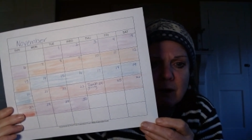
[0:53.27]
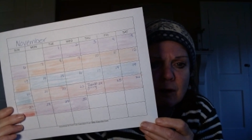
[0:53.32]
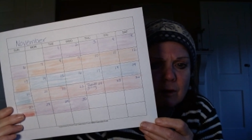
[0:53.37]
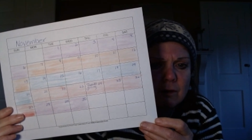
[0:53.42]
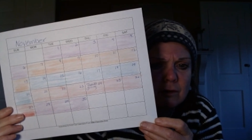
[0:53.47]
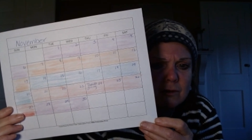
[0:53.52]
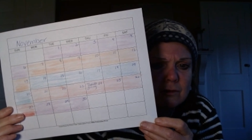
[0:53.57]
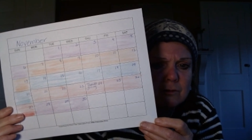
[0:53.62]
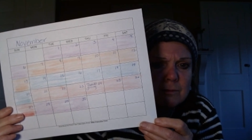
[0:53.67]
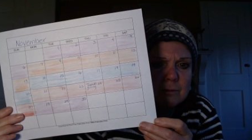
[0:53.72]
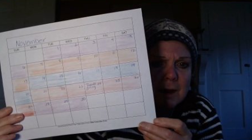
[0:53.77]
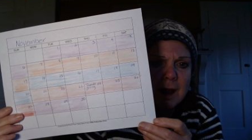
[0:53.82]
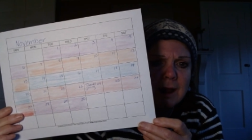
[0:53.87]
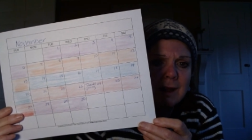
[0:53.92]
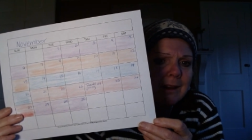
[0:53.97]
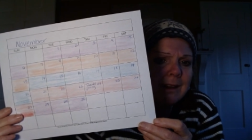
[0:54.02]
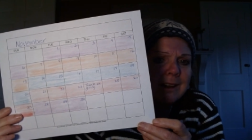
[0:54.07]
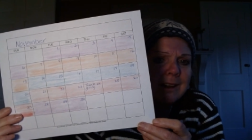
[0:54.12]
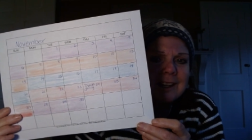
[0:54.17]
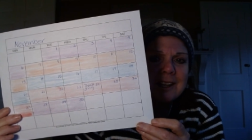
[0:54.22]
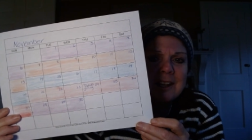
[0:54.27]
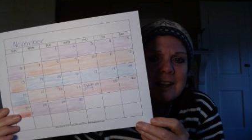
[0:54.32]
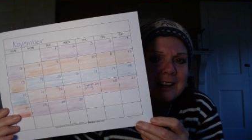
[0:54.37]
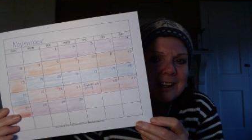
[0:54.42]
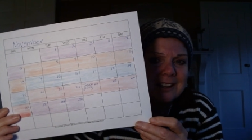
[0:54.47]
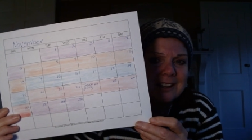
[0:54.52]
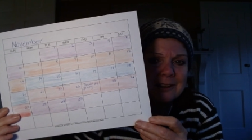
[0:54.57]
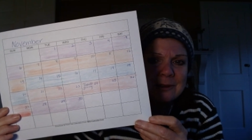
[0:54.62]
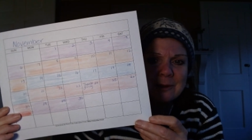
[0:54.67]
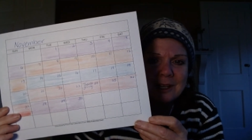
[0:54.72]
home
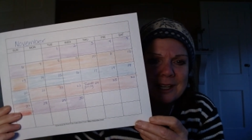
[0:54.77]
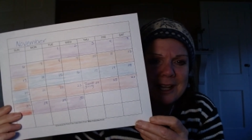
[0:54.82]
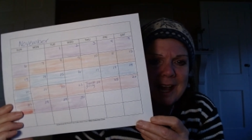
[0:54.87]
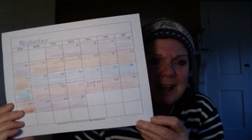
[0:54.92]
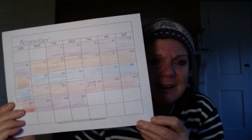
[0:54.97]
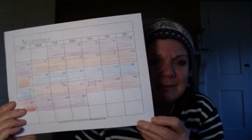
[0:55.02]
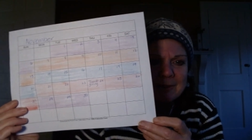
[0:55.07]
you're going to